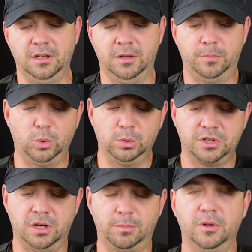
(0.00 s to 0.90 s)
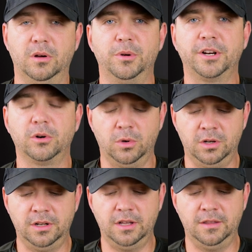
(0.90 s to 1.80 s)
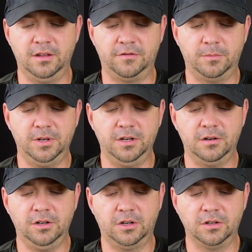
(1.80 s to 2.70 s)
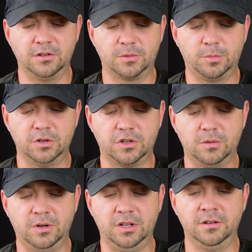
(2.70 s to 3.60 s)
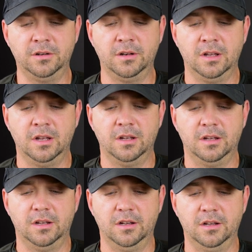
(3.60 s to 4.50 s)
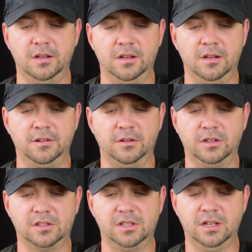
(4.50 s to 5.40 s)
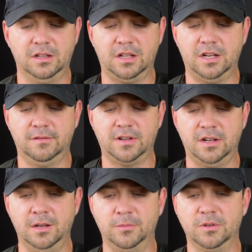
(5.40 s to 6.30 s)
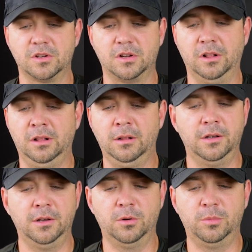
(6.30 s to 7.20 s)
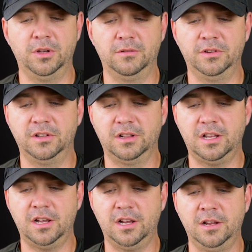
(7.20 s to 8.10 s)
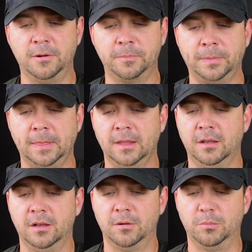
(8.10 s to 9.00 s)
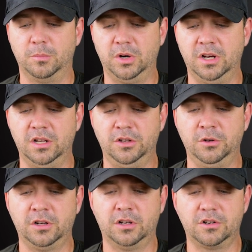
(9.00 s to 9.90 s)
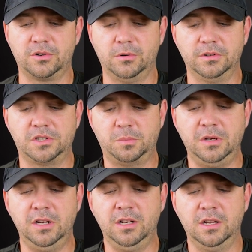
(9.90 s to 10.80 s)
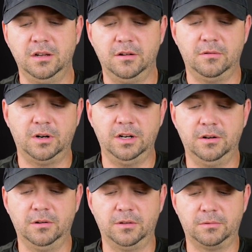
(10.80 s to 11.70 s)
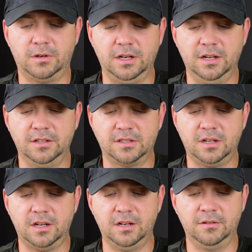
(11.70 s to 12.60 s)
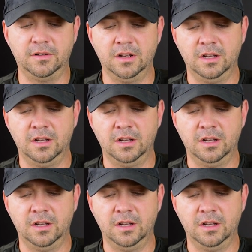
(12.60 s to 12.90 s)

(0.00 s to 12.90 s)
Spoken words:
It pulls up a bigger one, and then from here you can just push the button, and you can see in live time there's a little bit of a delay, but you can control the speed right here on the right hand side of